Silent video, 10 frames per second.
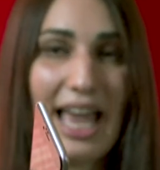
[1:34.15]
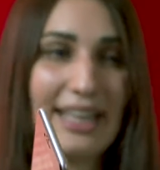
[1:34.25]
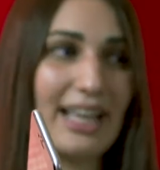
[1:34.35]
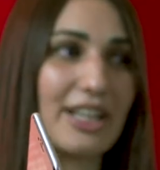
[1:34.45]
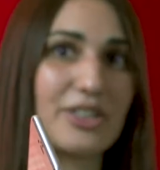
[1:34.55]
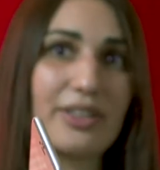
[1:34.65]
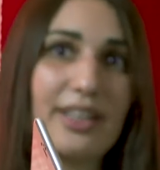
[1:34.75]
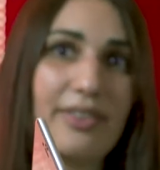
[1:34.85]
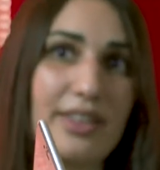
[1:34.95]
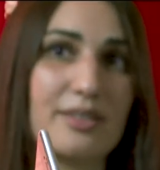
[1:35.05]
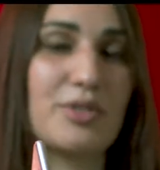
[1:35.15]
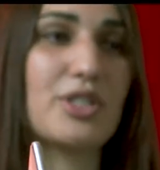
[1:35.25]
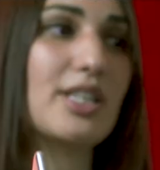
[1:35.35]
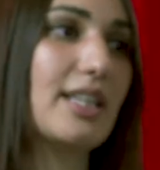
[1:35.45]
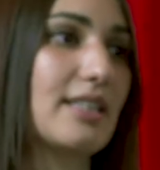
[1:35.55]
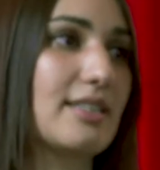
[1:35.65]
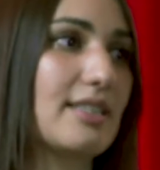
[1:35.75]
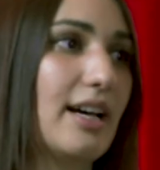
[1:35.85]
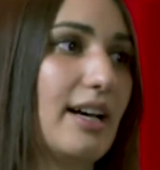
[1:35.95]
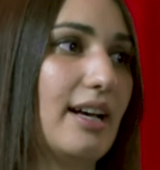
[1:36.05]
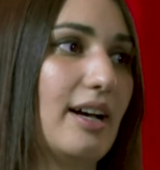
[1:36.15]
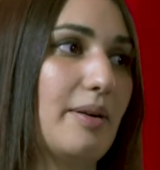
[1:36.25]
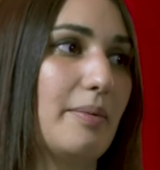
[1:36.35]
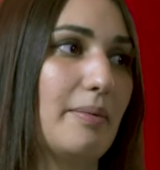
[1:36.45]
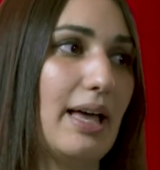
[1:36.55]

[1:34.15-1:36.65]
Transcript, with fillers: And actually, these machines uh,